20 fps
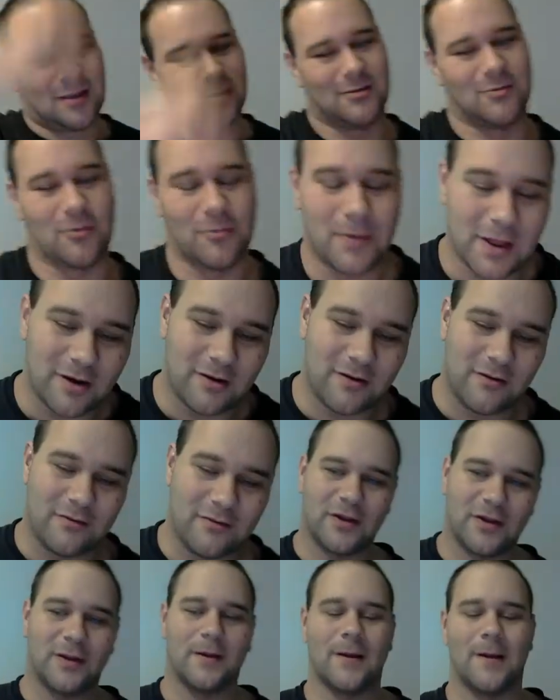
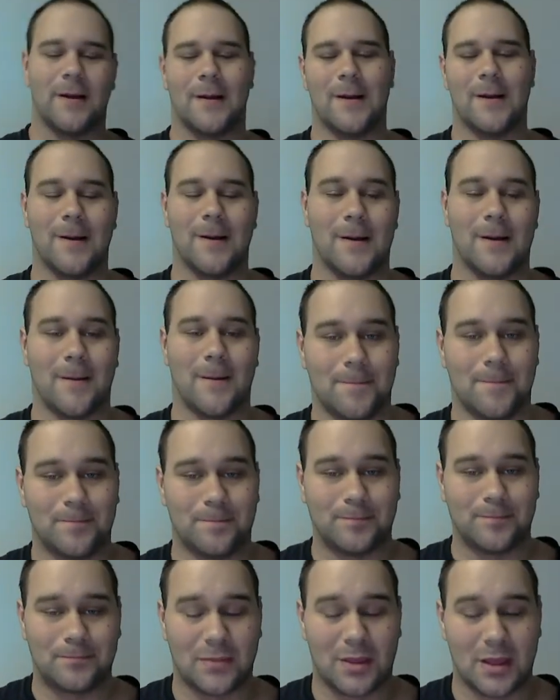repetitively,
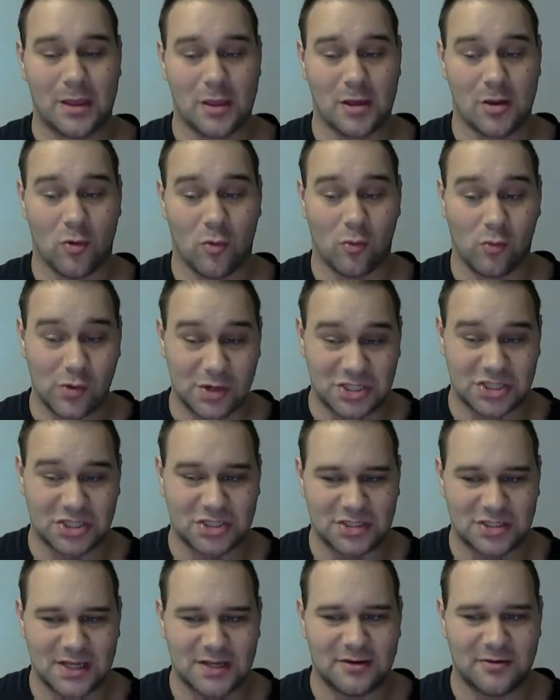which
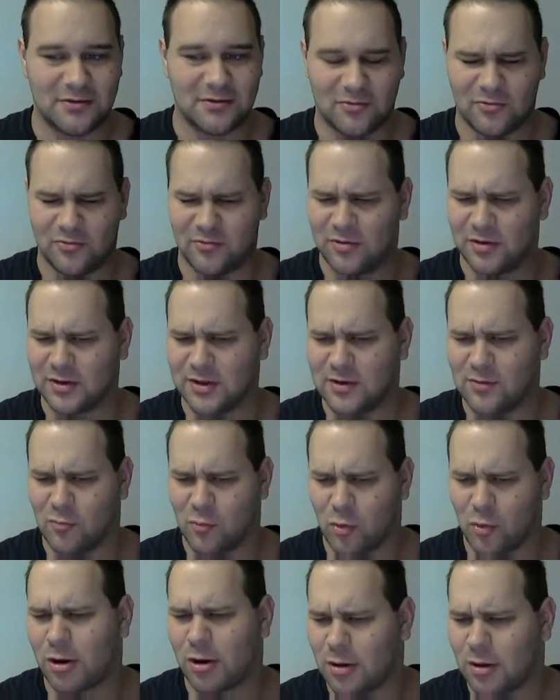didn't really
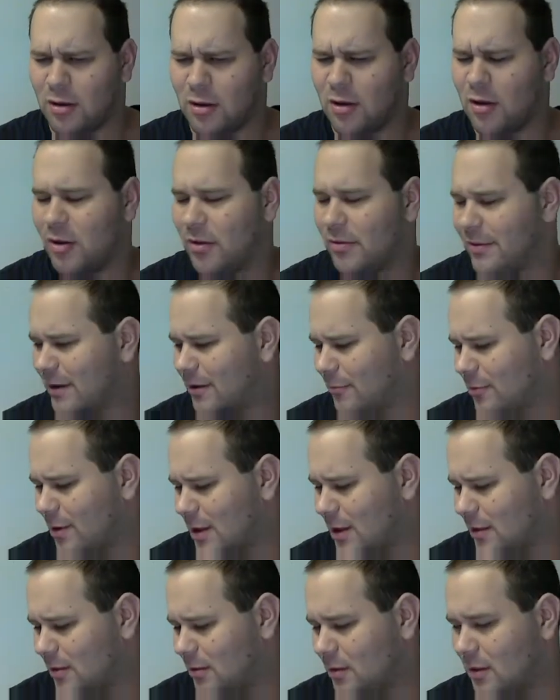work all that
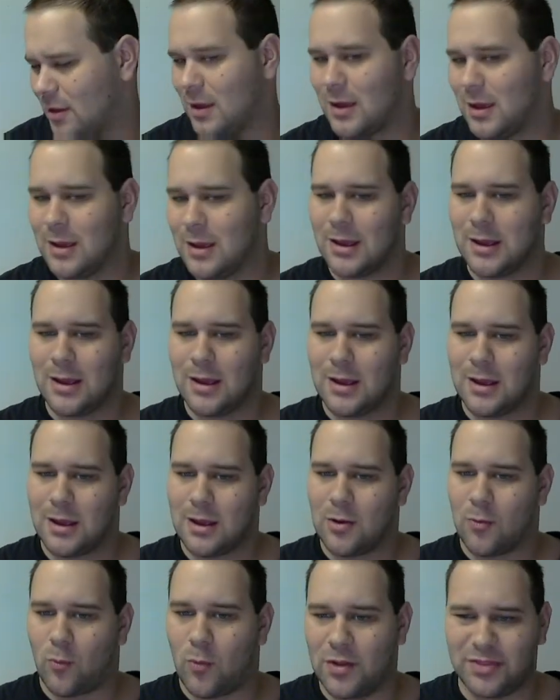well.
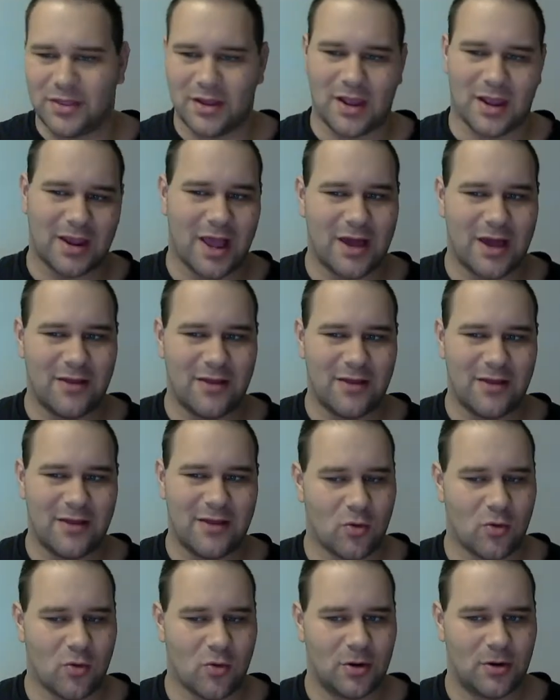One thing I kind of
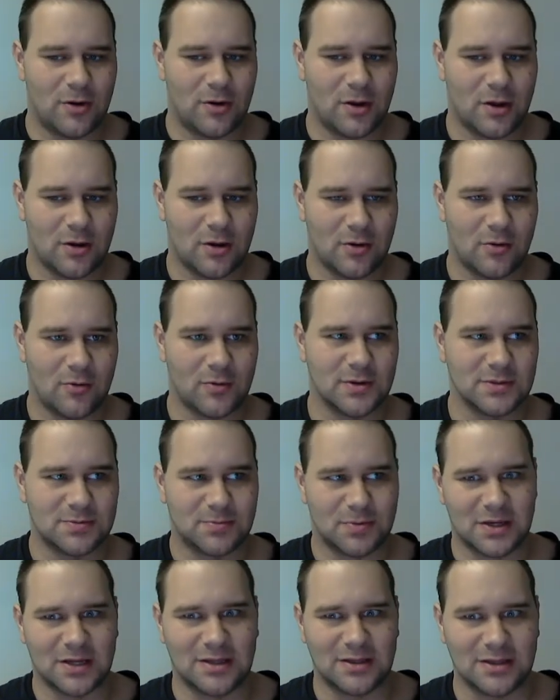ignored when I was
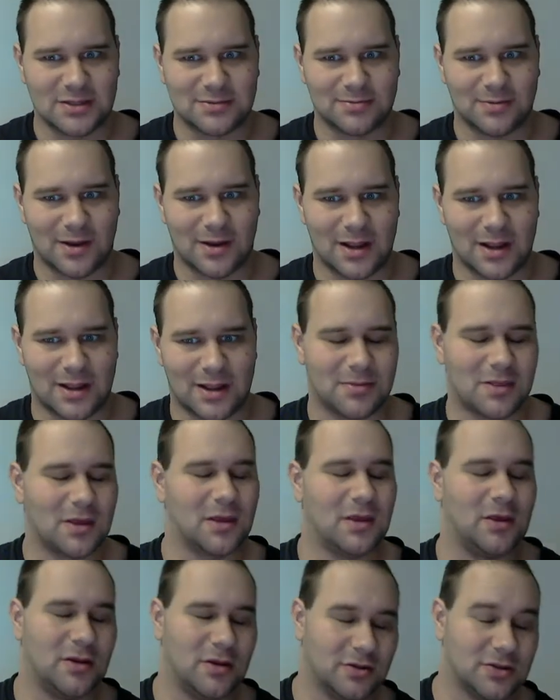predicting this fight, I kept
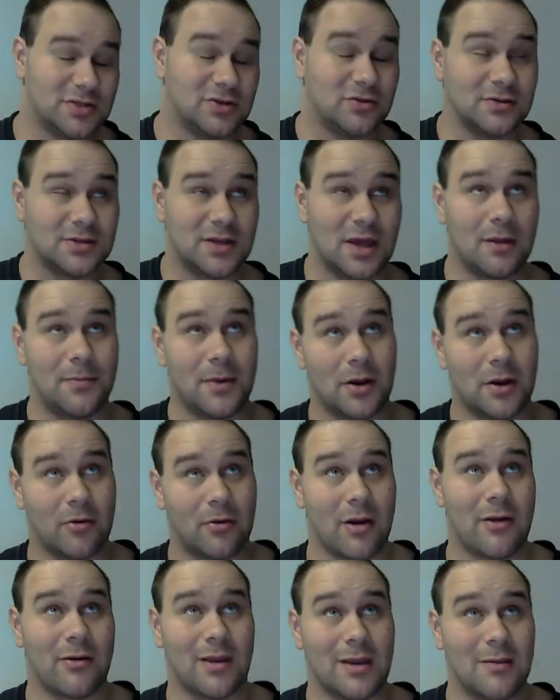thinking, Struve's got a better
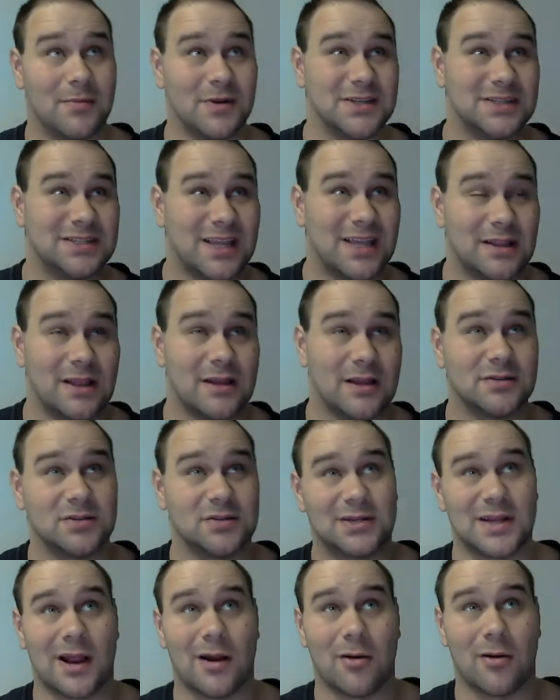ground game, but his takedowns are
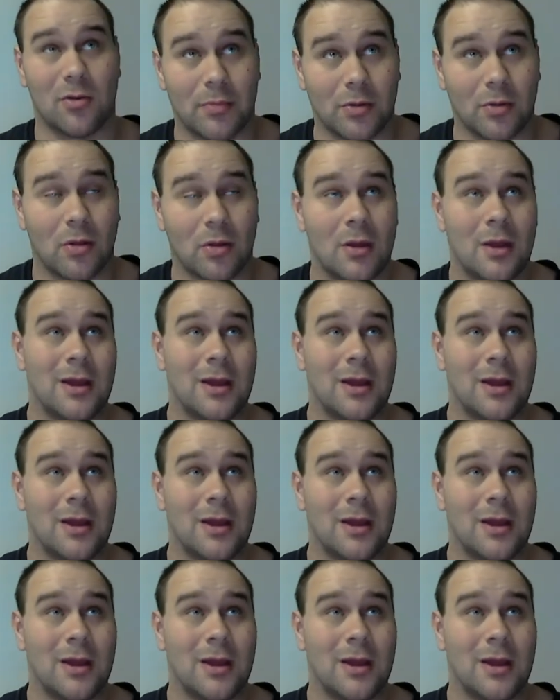terrible.